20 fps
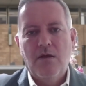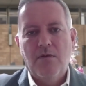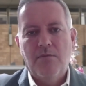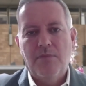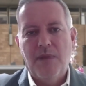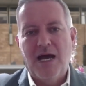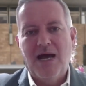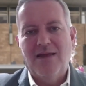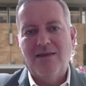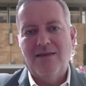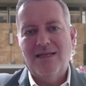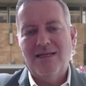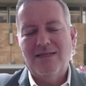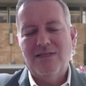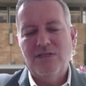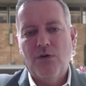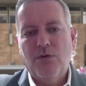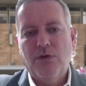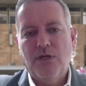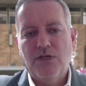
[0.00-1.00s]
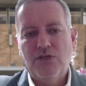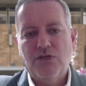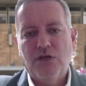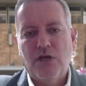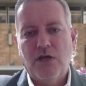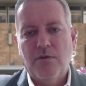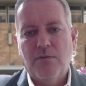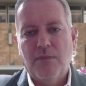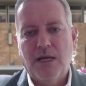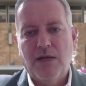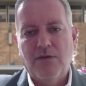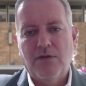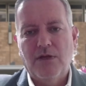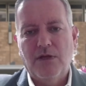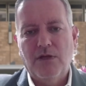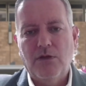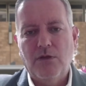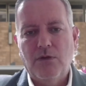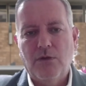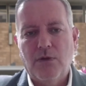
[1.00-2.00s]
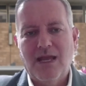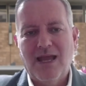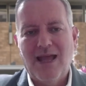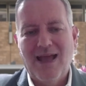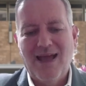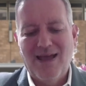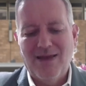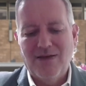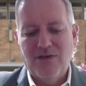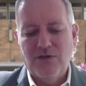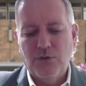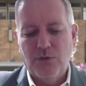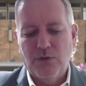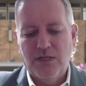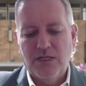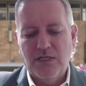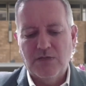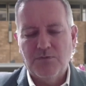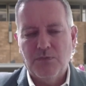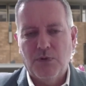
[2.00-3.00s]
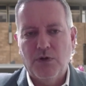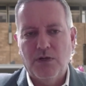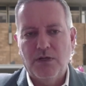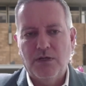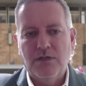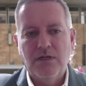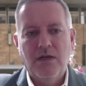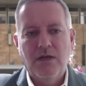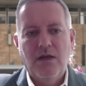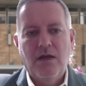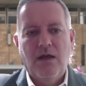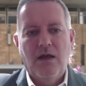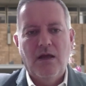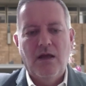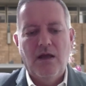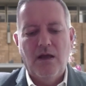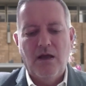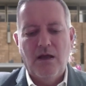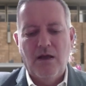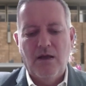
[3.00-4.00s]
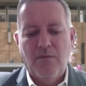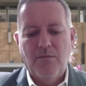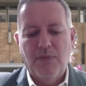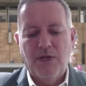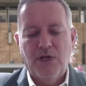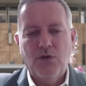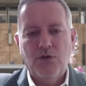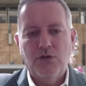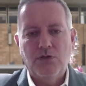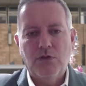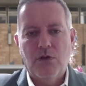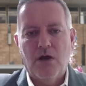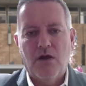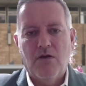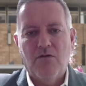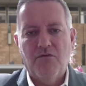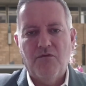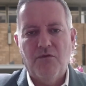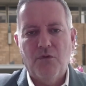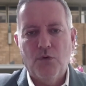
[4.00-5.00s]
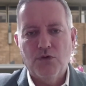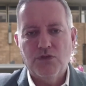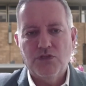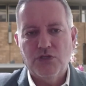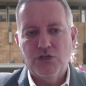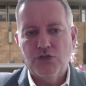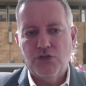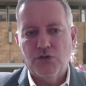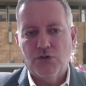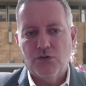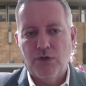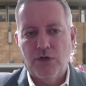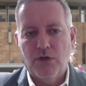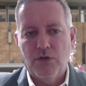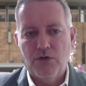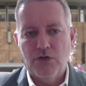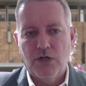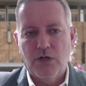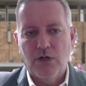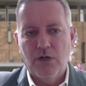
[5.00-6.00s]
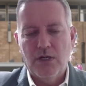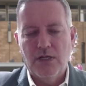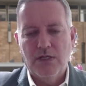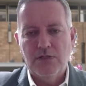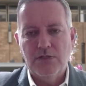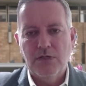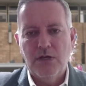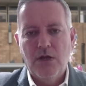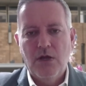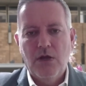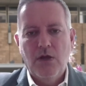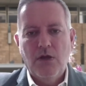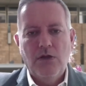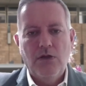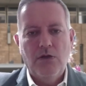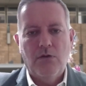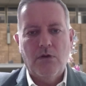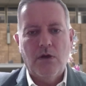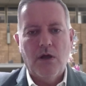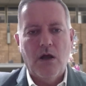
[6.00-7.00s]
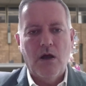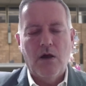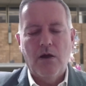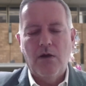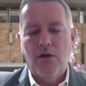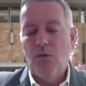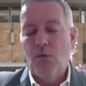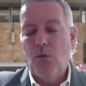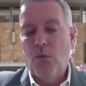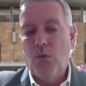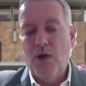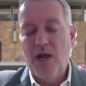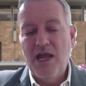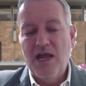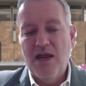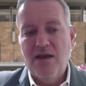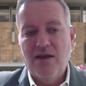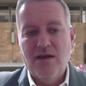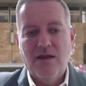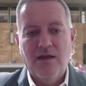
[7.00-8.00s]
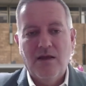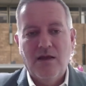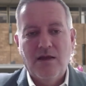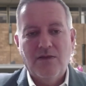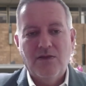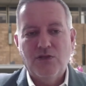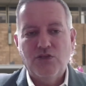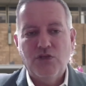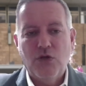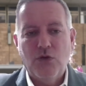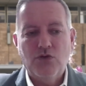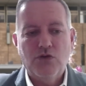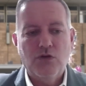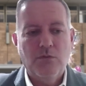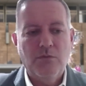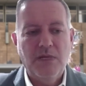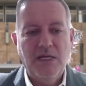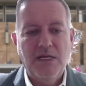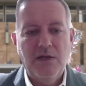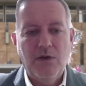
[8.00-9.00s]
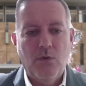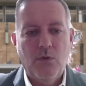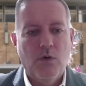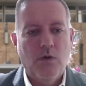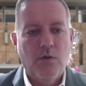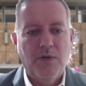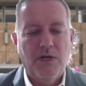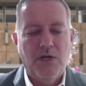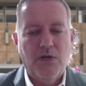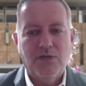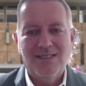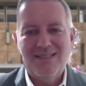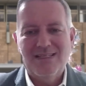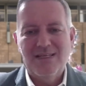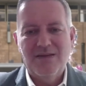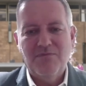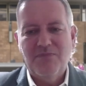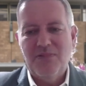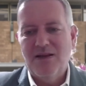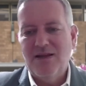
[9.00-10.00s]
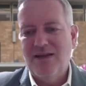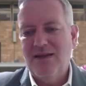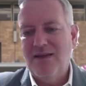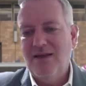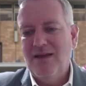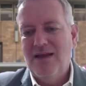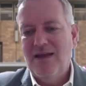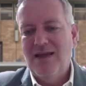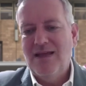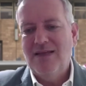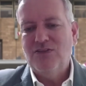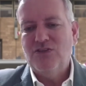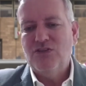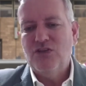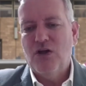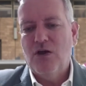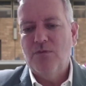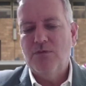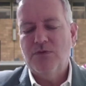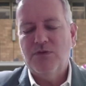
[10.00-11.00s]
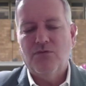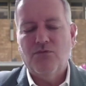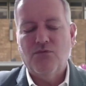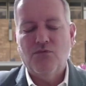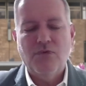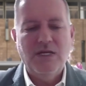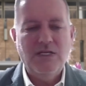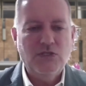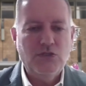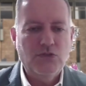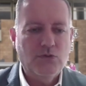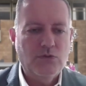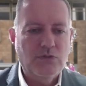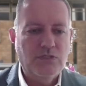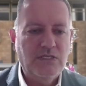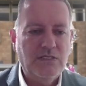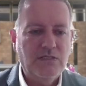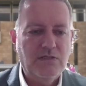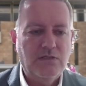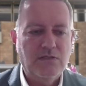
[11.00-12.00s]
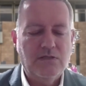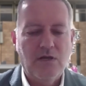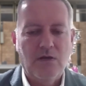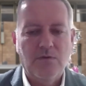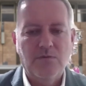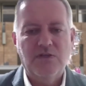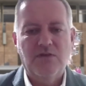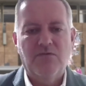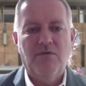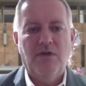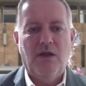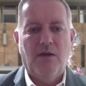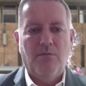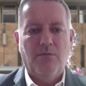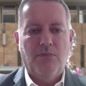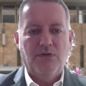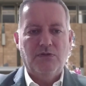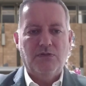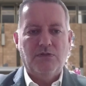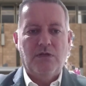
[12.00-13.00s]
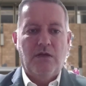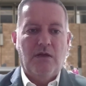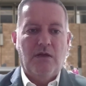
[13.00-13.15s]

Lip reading: But there's only a certain amount that you can do at this point, because you can't force a story on journalists. You can't win the social media war, because simply in terms of resources, in terms of numbers,